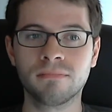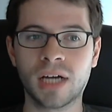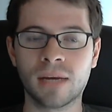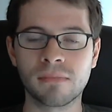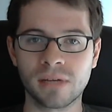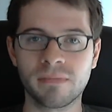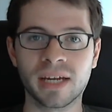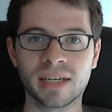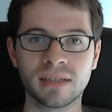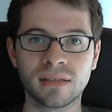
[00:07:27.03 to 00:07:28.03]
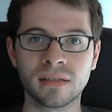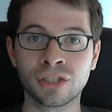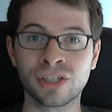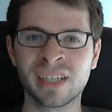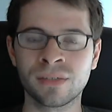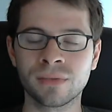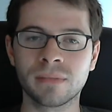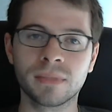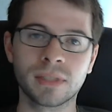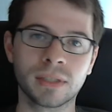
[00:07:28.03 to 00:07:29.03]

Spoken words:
pop right back into that dream.